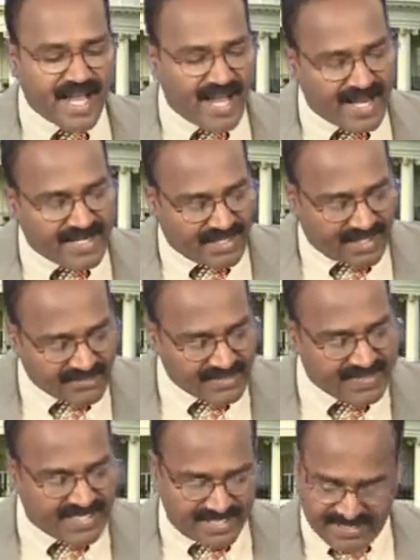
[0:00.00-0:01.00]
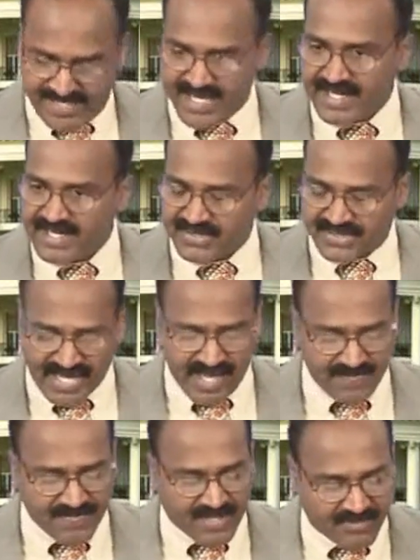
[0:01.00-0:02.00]
And after that, here you
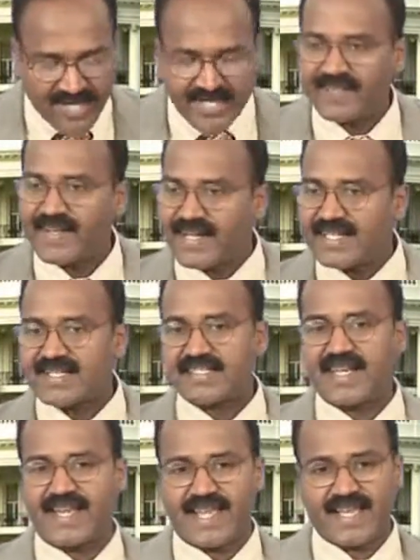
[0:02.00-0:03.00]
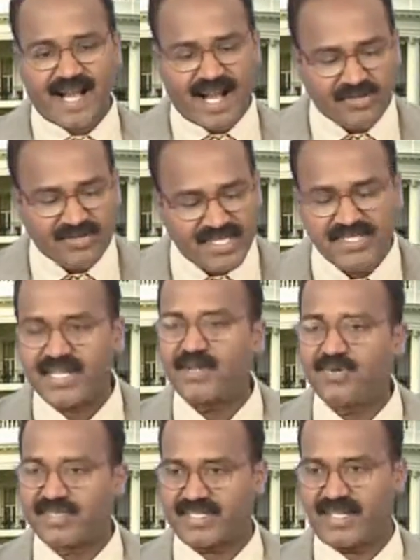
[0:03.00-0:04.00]
see, for our understanding how the
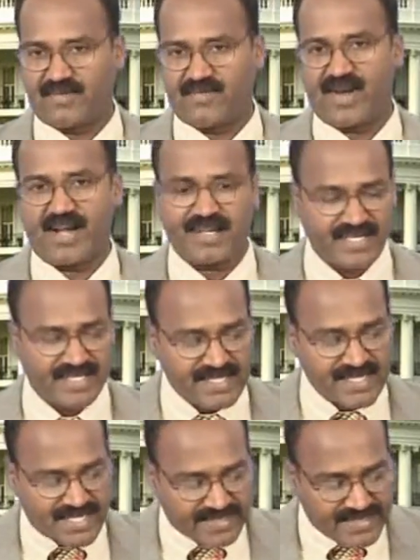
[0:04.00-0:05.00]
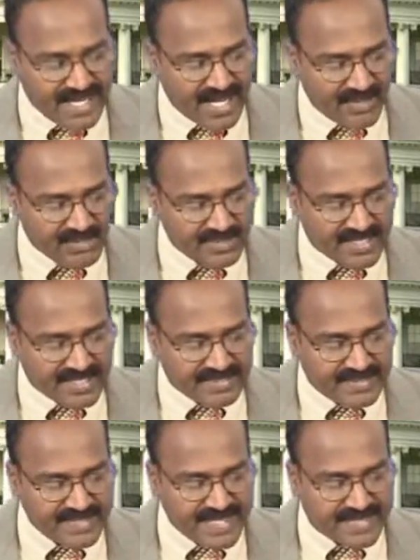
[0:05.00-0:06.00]
schedules are evolved, they have,
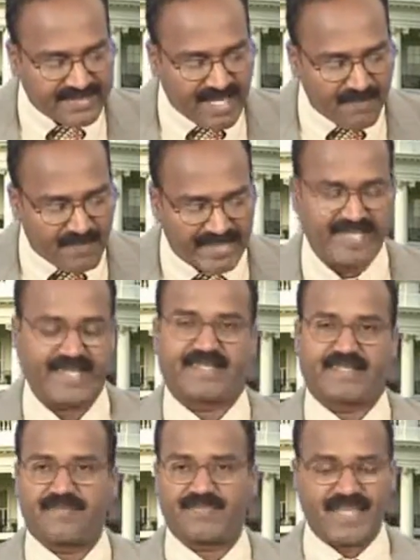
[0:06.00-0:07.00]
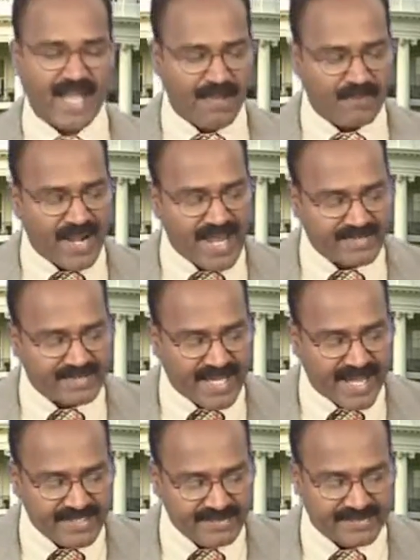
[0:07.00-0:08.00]
see the example 6, applied
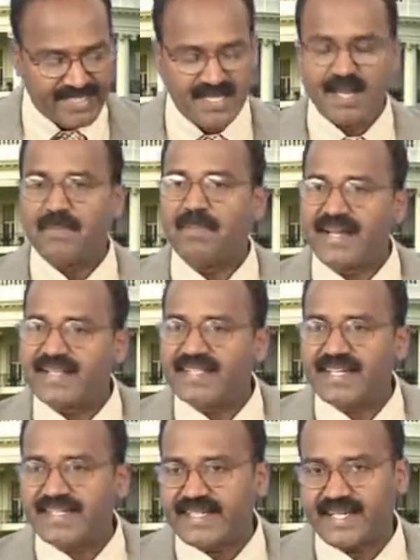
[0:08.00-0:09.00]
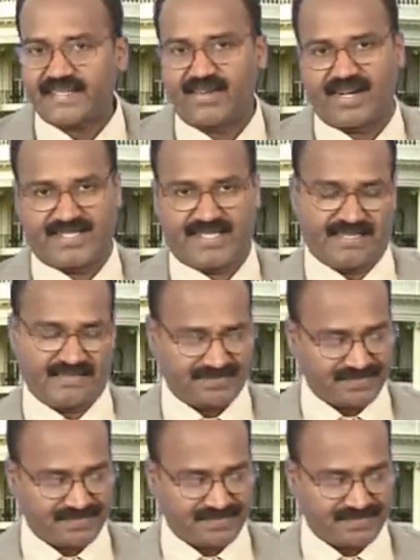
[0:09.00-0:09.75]
science, medicine and technology.